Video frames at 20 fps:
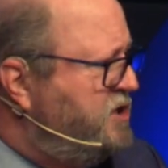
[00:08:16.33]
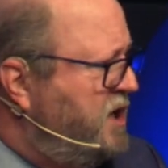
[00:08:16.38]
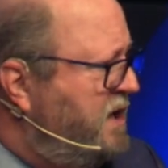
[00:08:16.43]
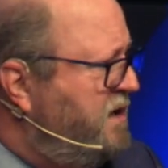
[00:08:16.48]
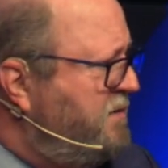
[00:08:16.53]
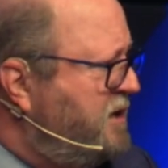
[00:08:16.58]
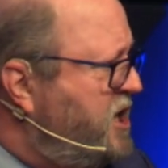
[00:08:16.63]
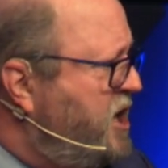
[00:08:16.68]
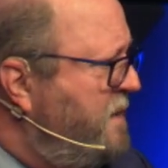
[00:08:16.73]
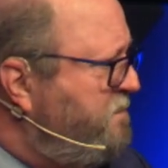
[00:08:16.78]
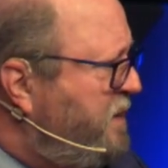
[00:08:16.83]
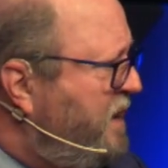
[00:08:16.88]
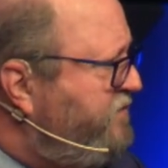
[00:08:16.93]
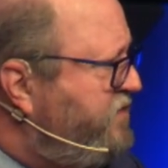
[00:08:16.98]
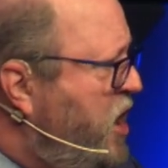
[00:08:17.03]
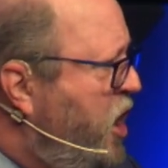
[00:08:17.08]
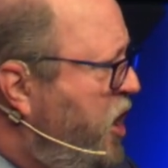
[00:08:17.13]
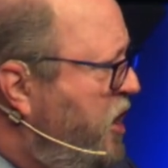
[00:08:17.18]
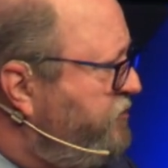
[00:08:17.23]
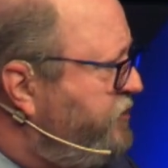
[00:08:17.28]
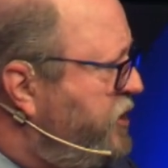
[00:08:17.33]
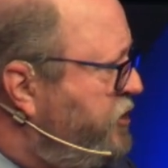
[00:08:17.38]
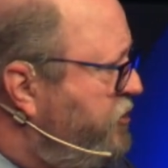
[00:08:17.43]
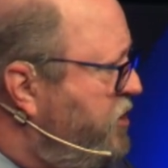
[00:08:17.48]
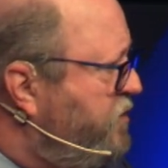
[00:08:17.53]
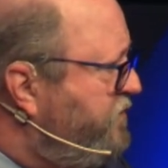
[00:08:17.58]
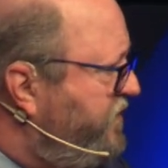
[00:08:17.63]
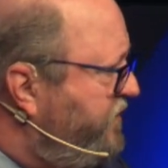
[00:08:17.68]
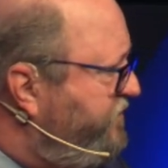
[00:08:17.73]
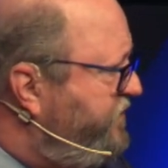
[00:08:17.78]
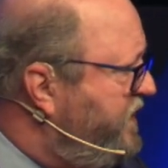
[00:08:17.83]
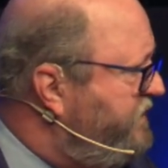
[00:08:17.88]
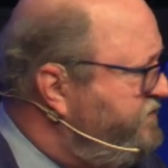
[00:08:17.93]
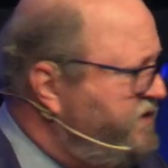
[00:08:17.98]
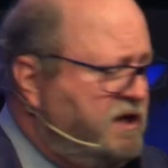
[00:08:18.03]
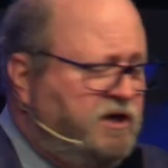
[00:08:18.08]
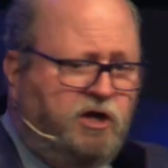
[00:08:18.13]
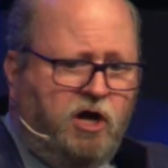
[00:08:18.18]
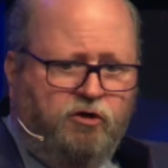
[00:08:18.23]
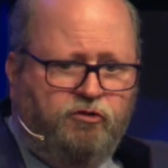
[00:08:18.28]
A couple of y'all that are over
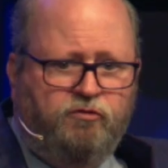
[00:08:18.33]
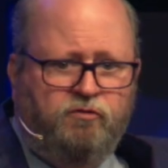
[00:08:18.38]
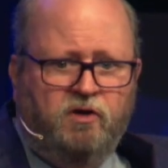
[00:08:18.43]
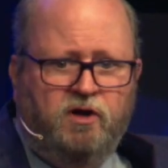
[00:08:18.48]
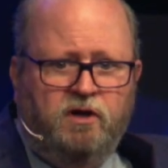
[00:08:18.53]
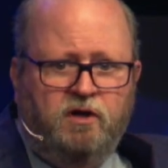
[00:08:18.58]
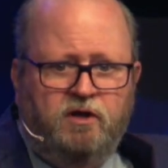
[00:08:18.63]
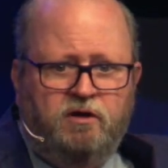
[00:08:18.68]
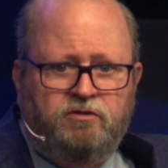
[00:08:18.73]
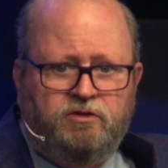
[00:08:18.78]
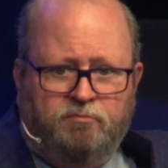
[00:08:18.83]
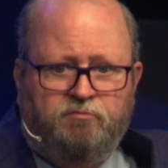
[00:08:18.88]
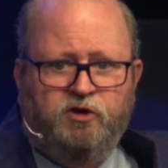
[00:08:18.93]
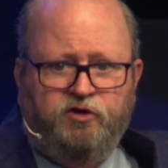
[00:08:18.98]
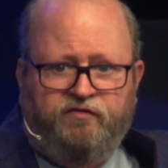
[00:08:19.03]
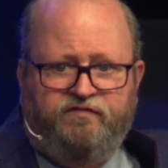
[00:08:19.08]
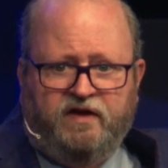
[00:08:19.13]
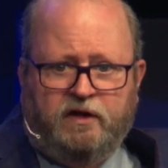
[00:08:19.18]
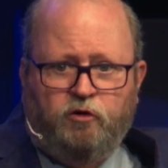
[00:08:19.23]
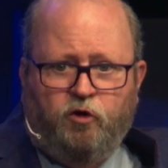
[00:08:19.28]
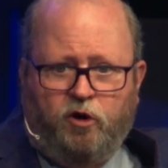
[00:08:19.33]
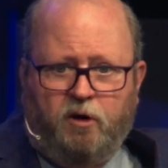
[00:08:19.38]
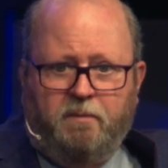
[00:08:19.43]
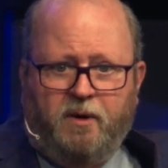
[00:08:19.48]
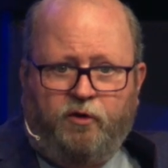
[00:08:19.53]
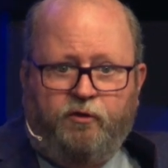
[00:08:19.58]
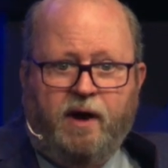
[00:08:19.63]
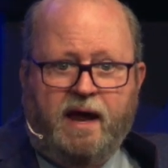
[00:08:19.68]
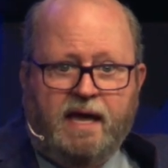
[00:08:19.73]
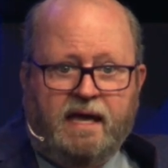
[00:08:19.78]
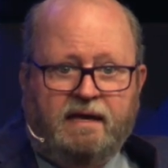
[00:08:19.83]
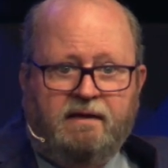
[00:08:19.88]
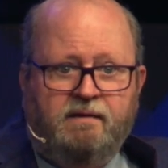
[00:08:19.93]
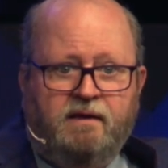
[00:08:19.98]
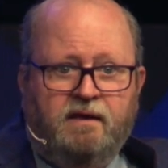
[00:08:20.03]
50 know the movie Norma Rae.